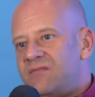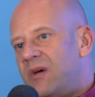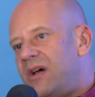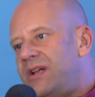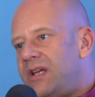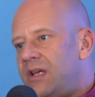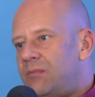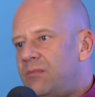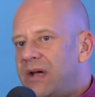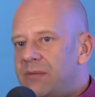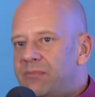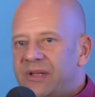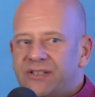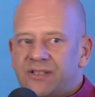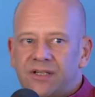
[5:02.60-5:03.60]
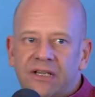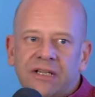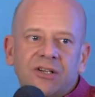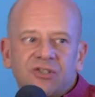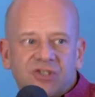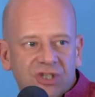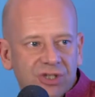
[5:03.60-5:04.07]
money by better
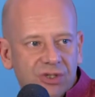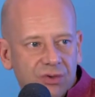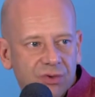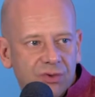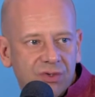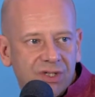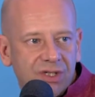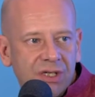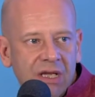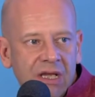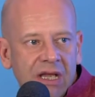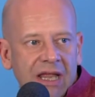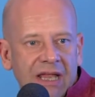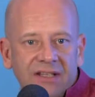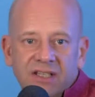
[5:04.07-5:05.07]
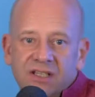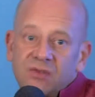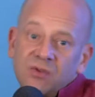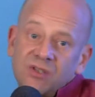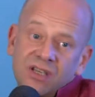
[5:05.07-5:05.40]
energy use, and this was